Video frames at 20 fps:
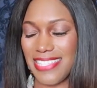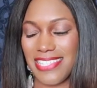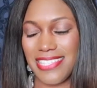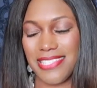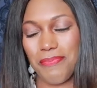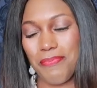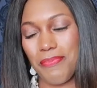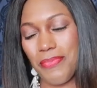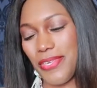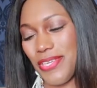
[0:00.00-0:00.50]
It's
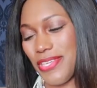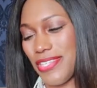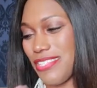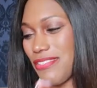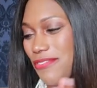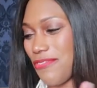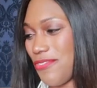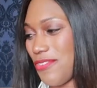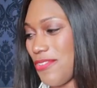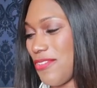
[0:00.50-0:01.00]
a
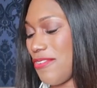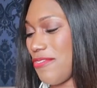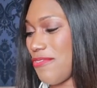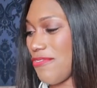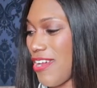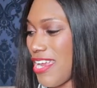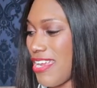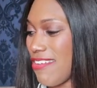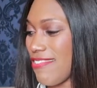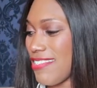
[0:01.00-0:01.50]
beautiful
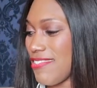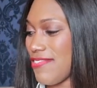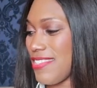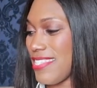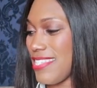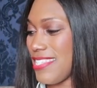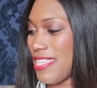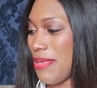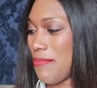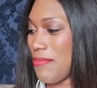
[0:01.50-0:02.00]
fragrance for
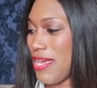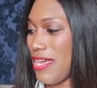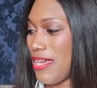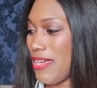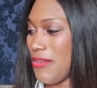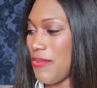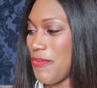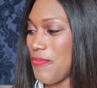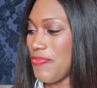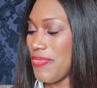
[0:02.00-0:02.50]
the summer.